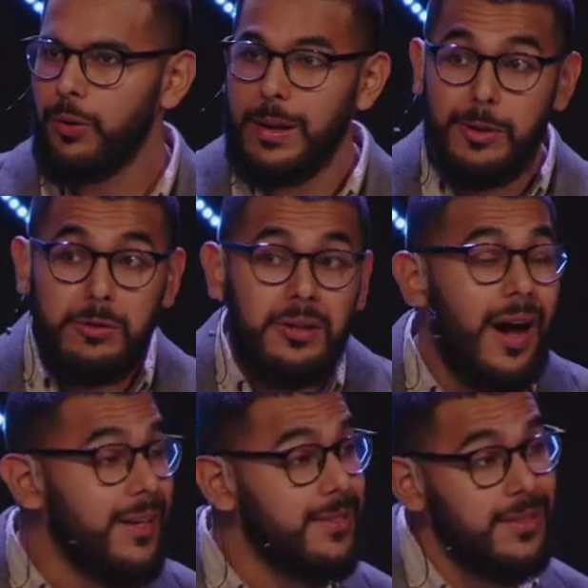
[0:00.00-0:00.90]
Or maybe you
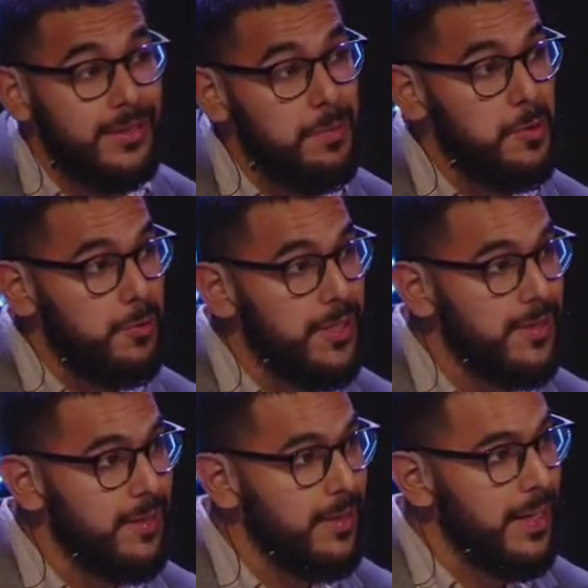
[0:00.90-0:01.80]
lost someone
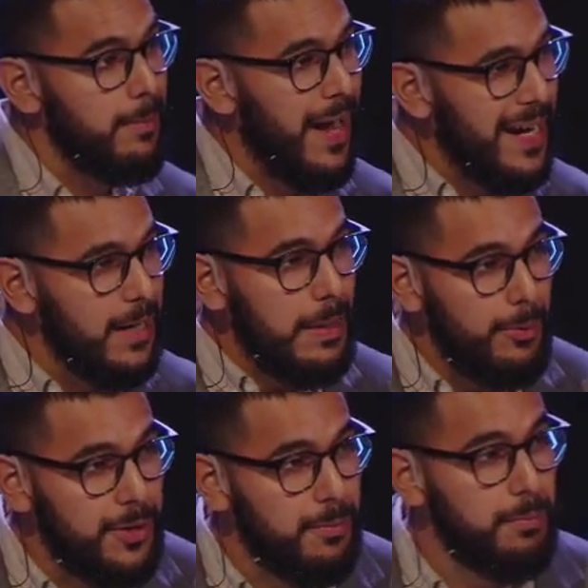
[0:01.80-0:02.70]
recently. Am I going to be
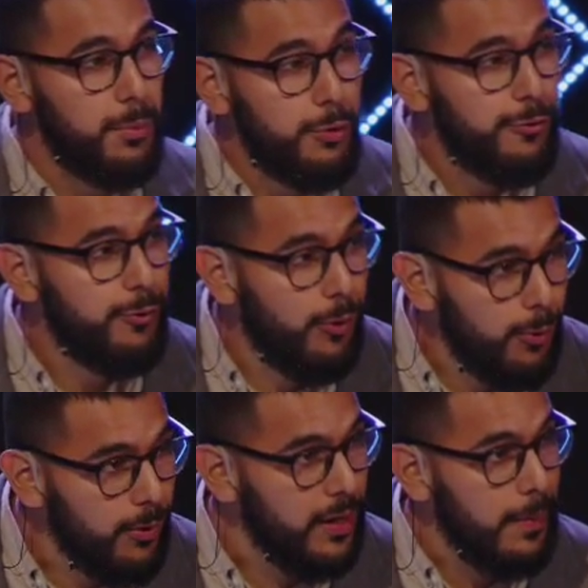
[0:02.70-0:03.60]
able to move
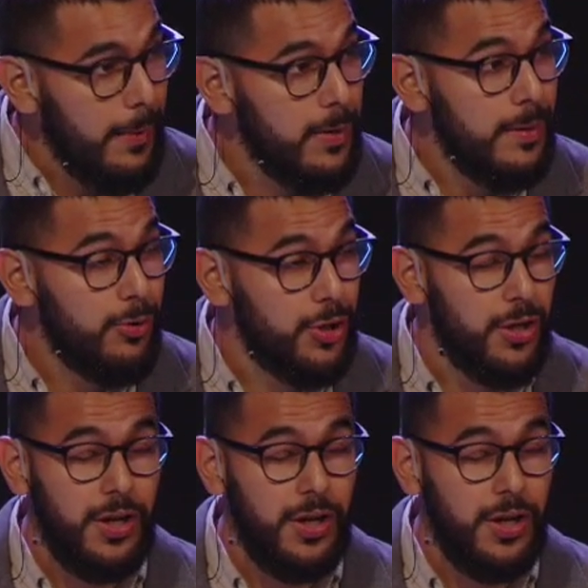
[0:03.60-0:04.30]
forward? Am I going to be able to